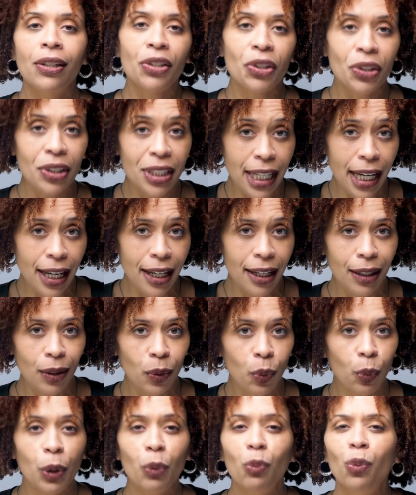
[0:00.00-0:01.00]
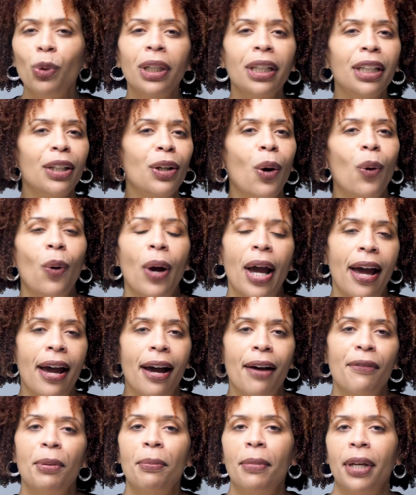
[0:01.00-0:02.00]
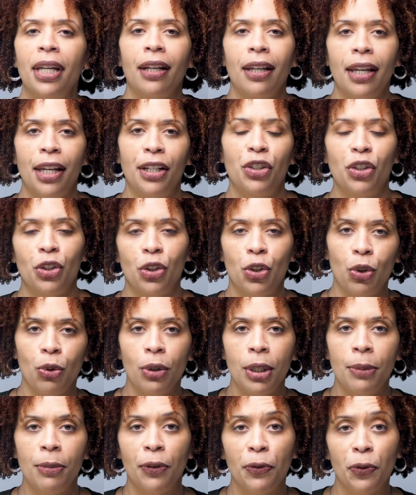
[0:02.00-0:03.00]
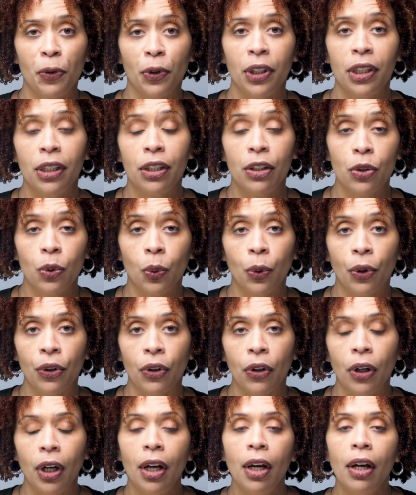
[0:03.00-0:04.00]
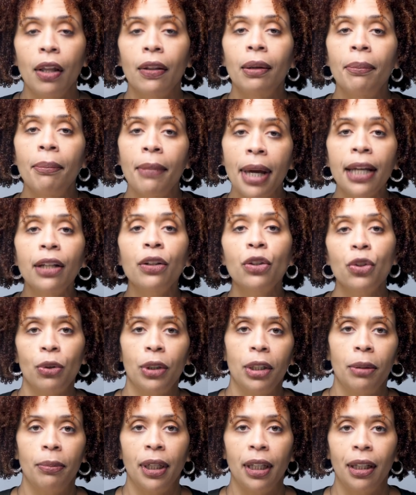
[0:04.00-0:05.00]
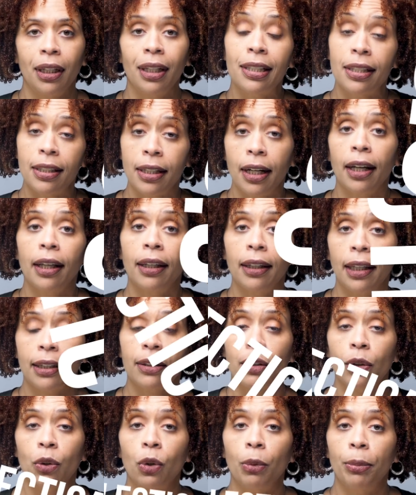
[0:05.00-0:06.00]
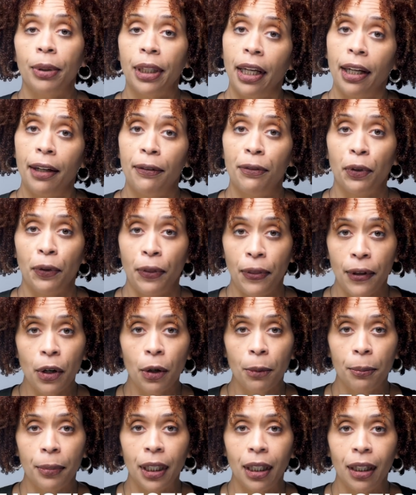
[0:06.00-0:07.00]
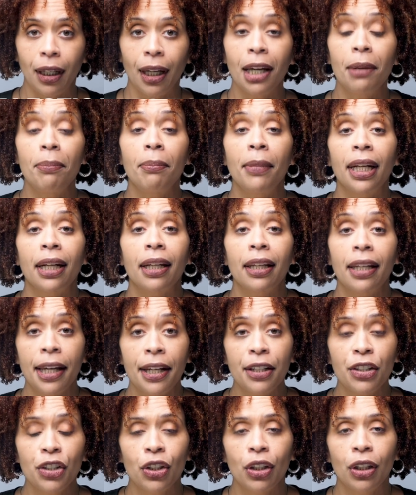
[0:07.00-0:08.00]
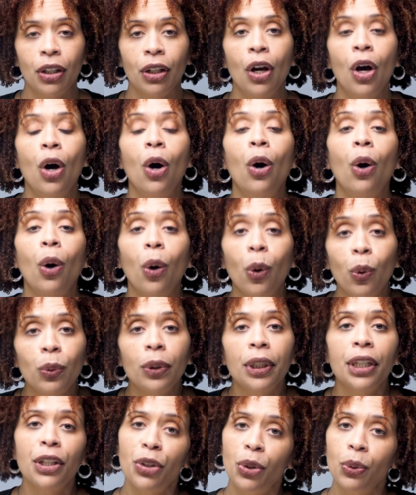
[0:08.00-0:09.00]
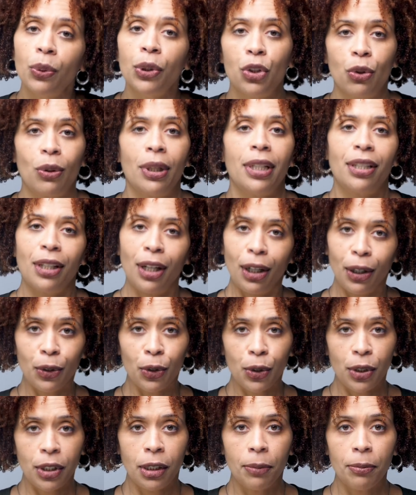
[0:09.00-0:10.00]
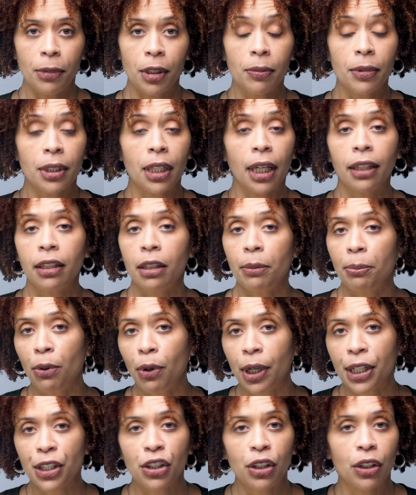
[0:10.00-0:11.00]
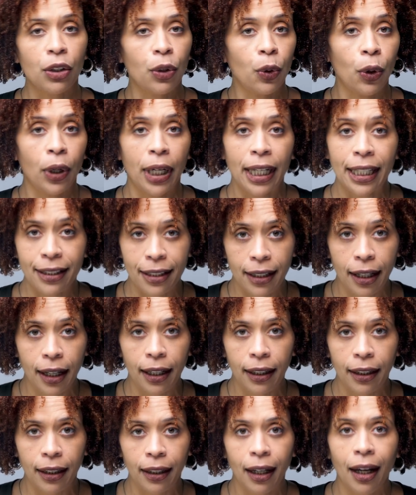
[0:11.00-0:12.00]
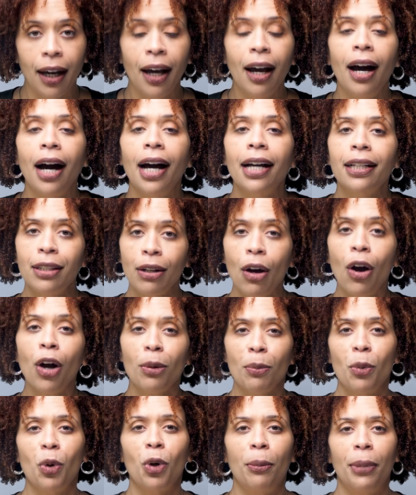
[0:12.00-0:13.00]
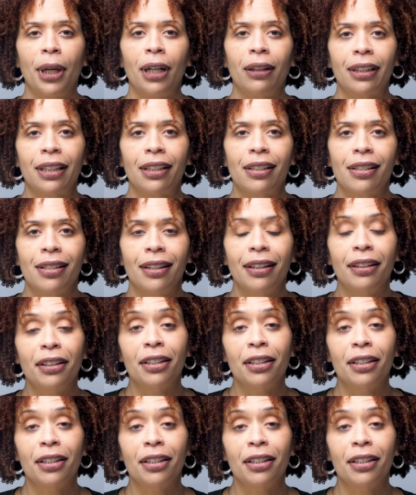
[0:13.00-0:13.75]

To date, we really don't have a medication treatment for the disorder. The main treatment is dialectical behavior therapy and medication only to address other symptoms like depression or anxiety. I talk more about this in